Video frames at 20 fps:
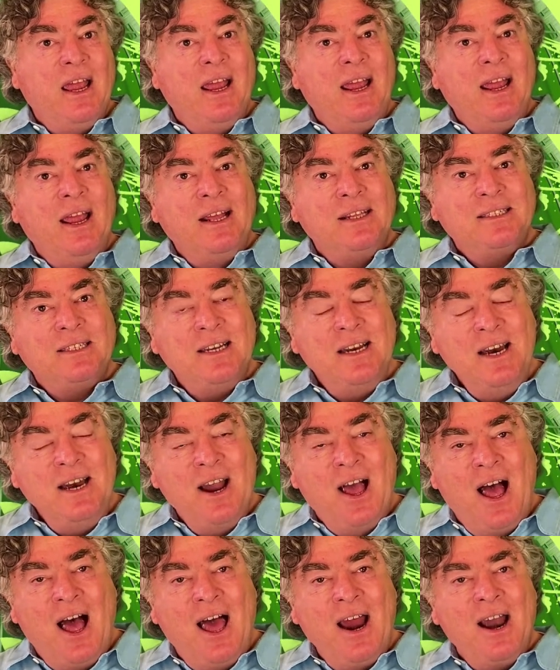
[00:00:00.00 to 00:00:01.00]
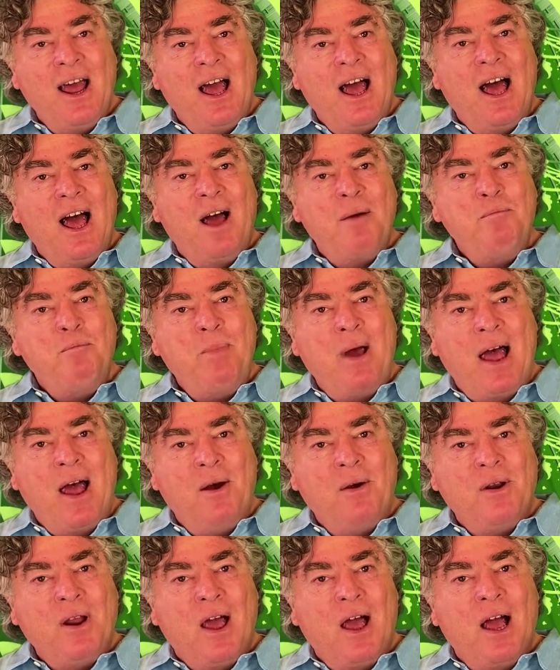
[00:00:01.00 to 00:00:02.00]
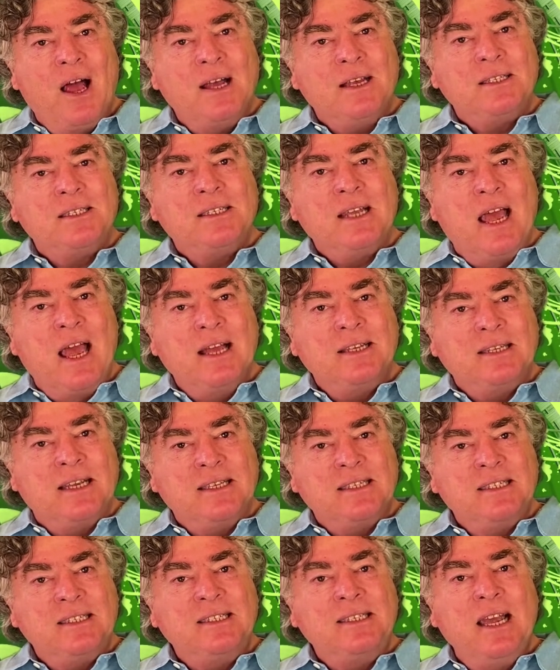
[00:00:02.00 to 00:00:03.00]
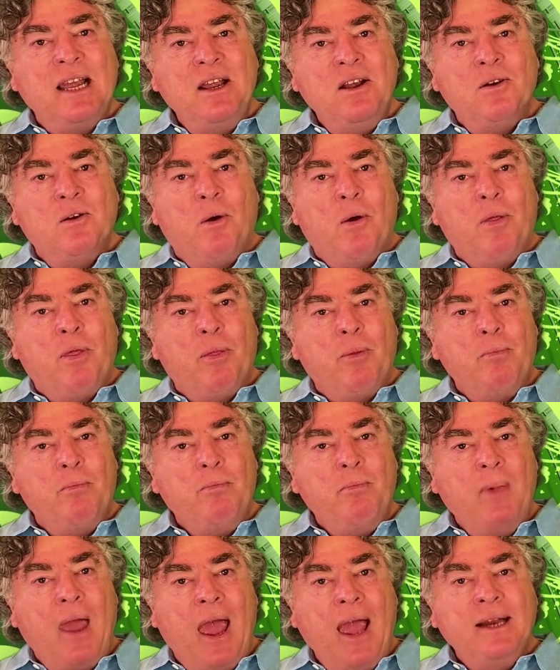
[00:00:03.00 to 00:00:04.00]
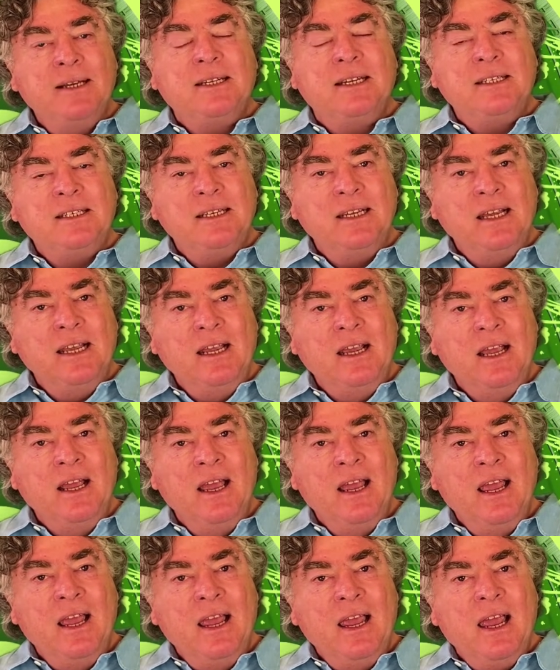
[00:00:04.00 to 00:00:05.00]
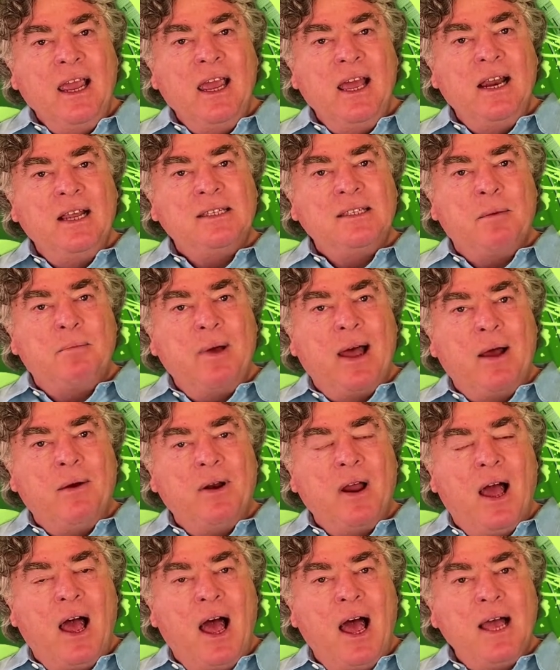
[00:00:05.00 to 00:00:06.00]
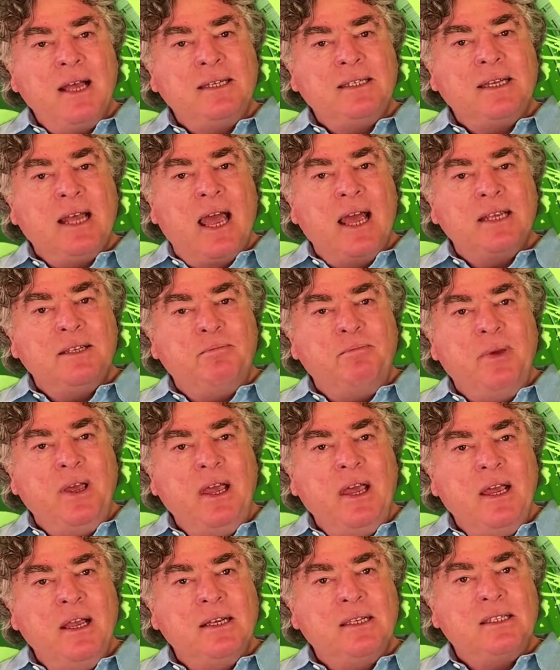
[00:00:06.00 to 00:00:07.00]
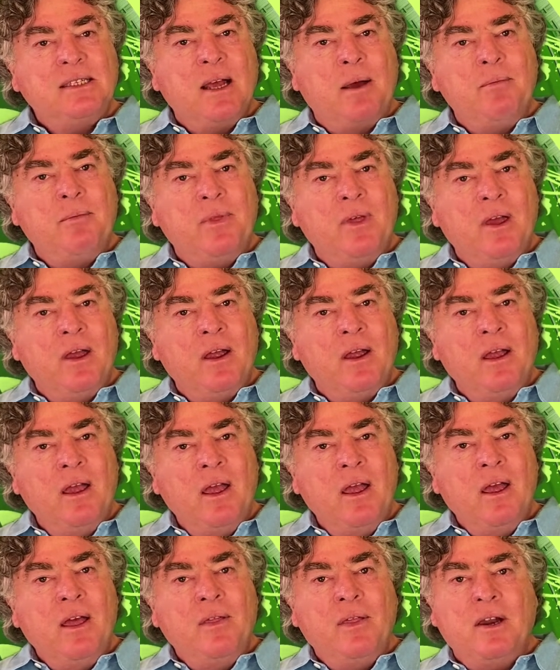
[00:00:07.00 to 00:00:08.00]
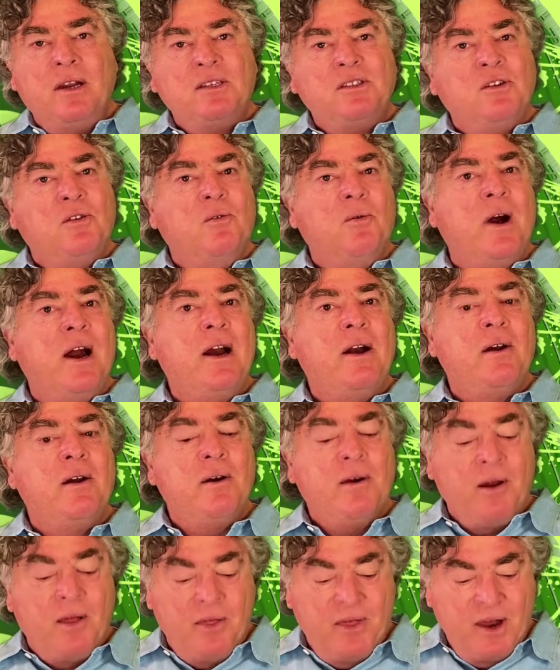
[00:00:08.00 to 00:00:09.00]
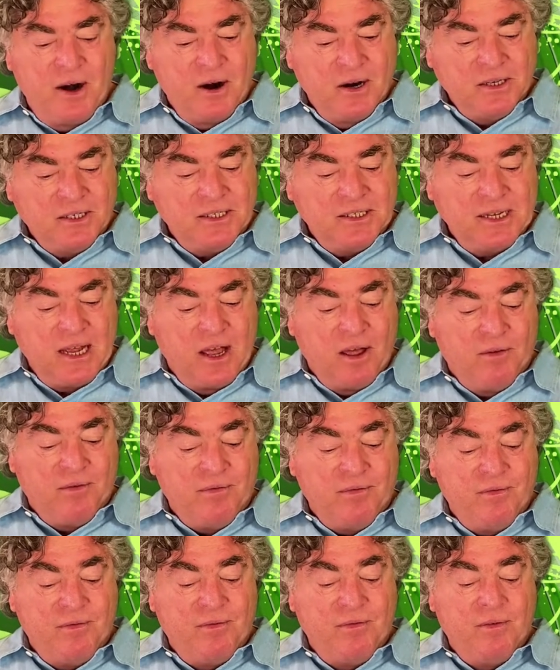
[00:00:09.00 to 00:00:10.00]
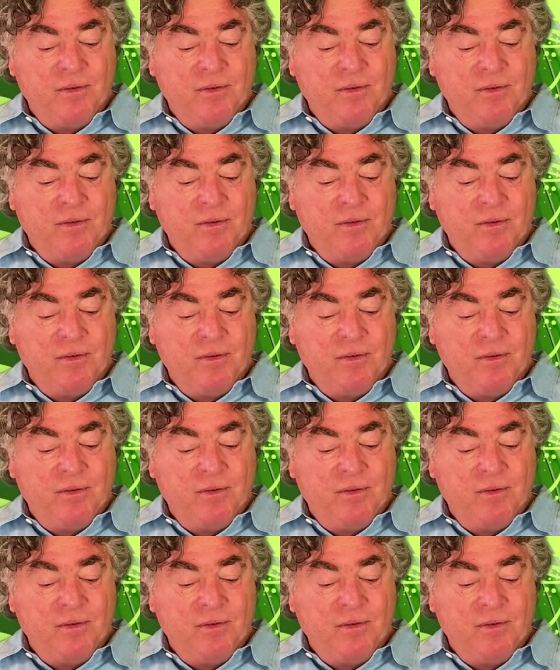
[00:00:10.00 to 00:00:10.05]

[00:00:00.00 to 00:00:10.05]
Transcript: it's not about us as a single entity. It is about us as being something that is greater than ourself.